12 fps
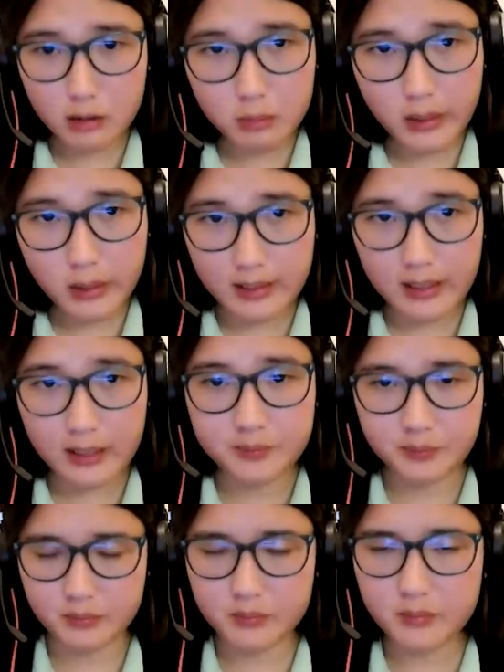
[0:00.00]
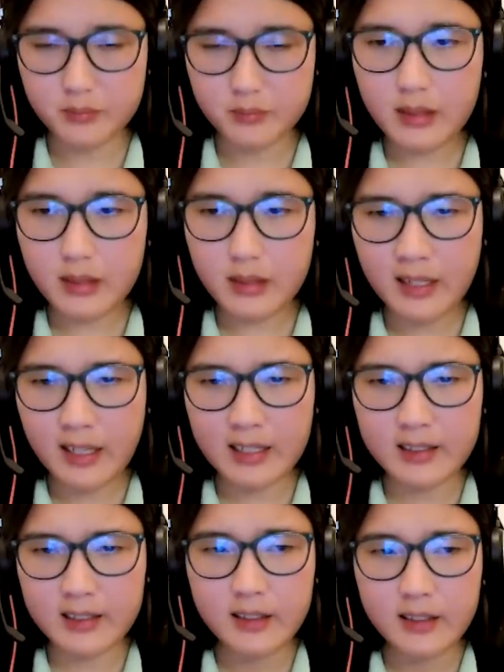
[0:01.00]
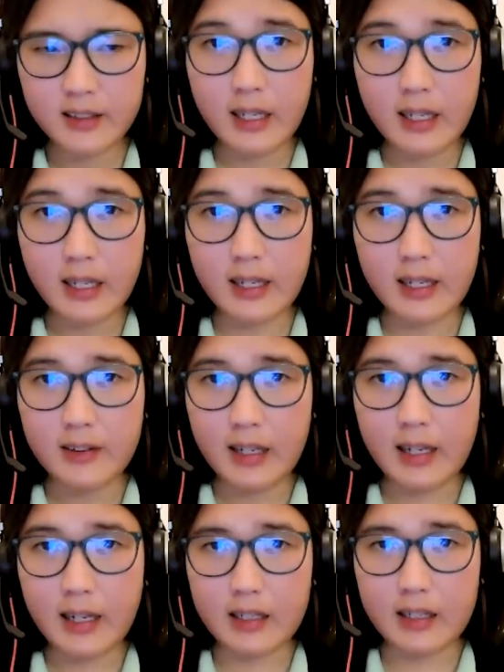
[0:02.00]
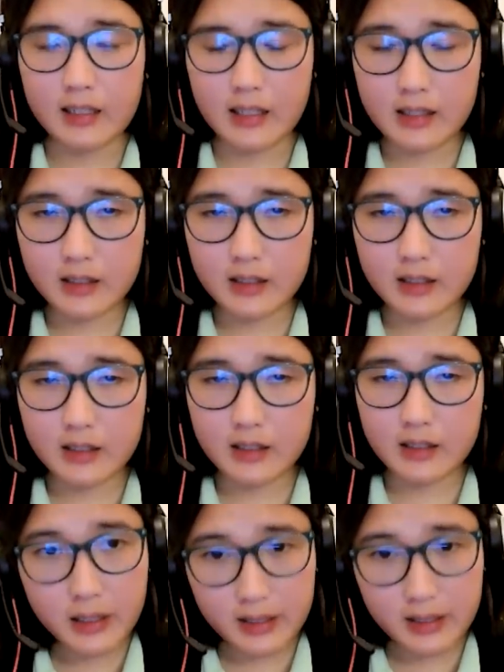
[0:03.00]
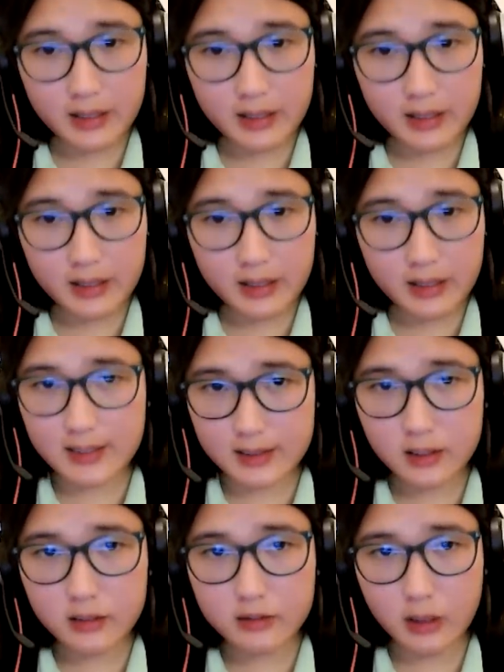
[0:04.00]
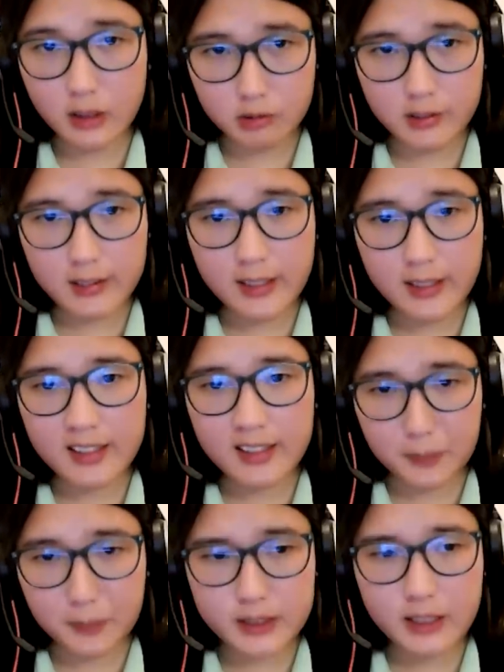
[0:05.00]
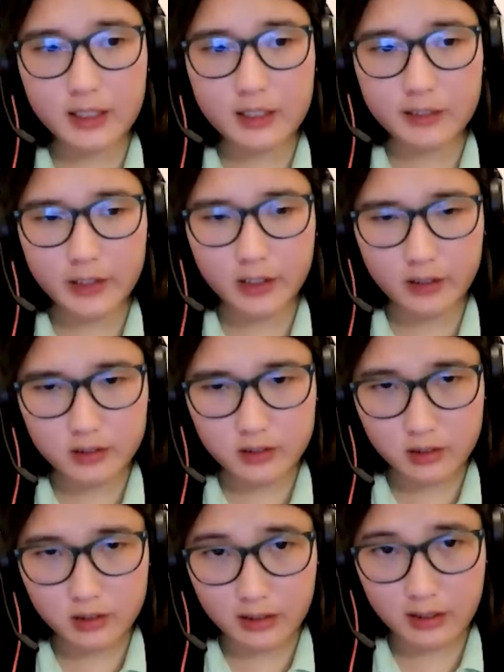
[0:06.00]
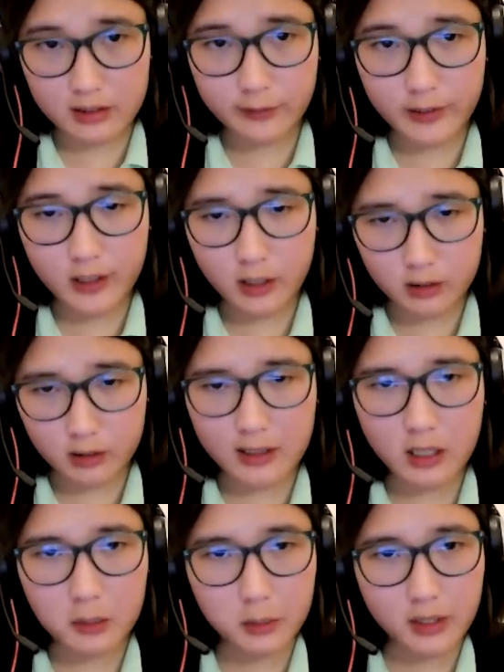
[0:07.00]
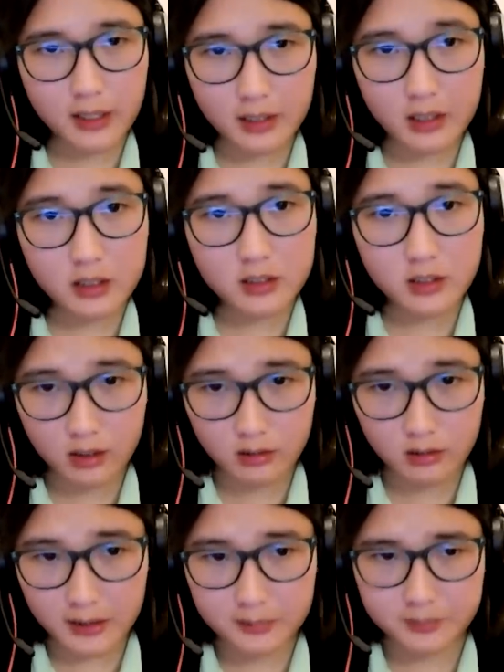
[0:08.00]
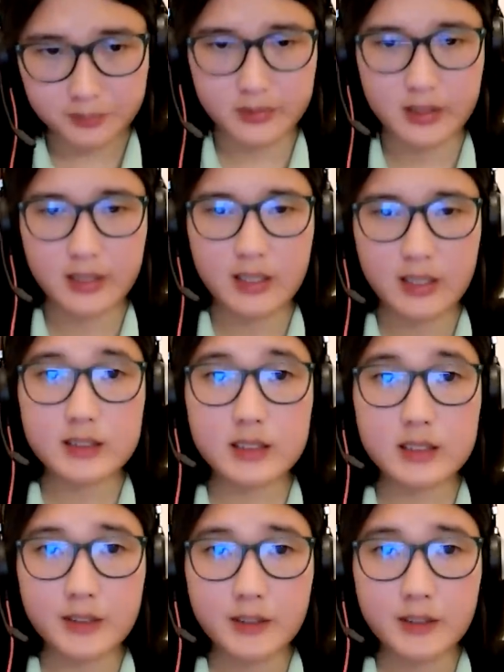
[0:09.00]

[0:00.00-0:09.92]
media and uh, uh, in, in their independence and their willingness to report in depth a difficult, a difficult and complicated story. The,